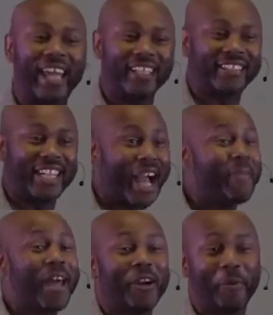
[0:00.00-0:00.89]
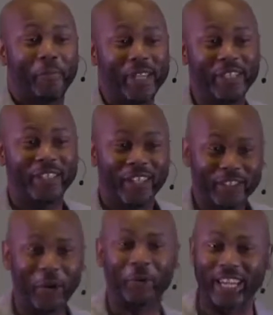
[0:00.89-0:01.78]
can't sing. I'm not going to be
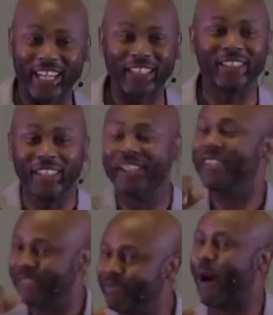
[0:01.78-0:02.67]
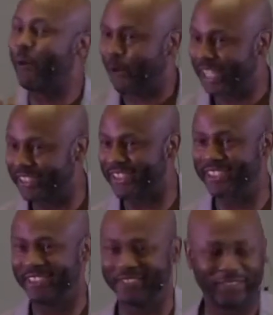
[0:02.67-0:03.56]
your guest vocalist.
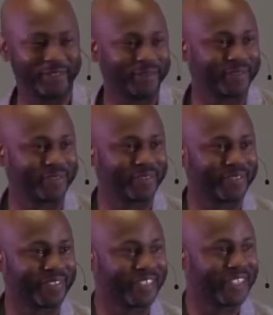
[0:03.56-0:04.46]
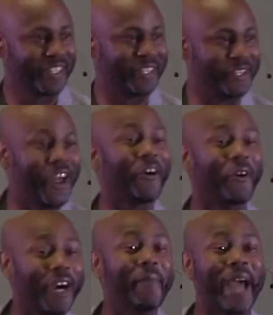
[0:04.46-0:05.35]
You're not going
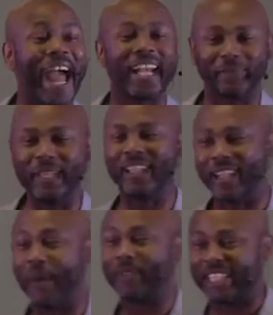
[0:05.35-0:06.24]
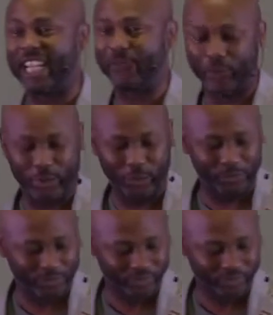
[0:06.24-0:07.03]
to come and ask me to come sing for you.